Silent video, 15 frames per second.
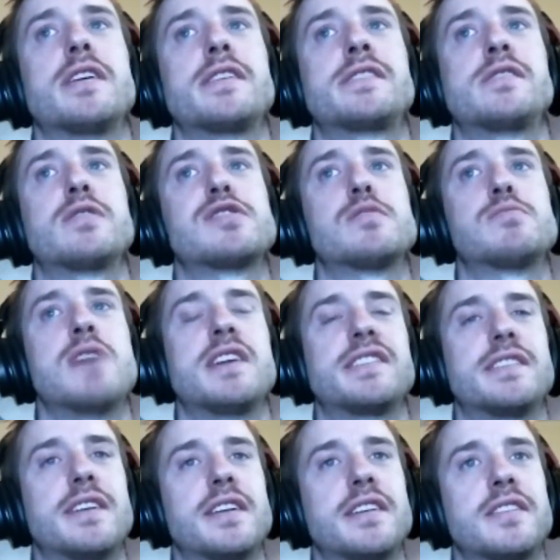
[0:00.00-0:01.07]
social
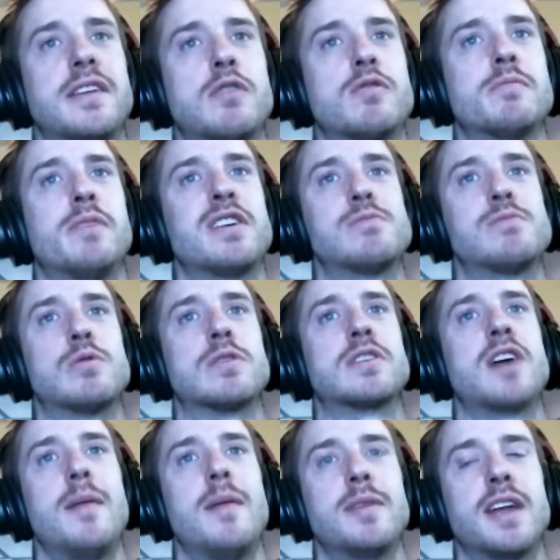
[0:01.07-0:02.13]
precedents that were much more
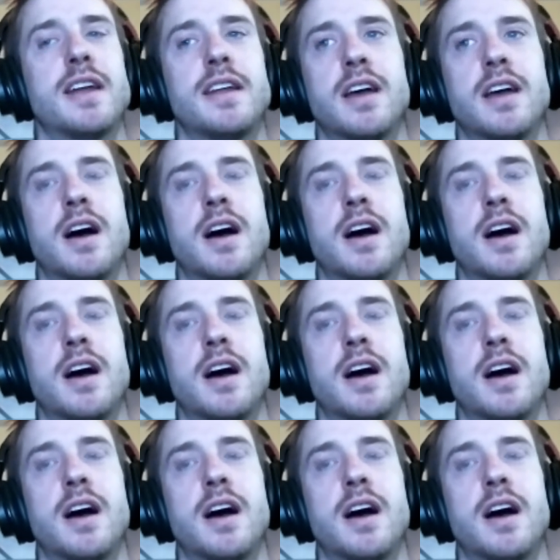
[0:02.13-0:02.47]
accommodating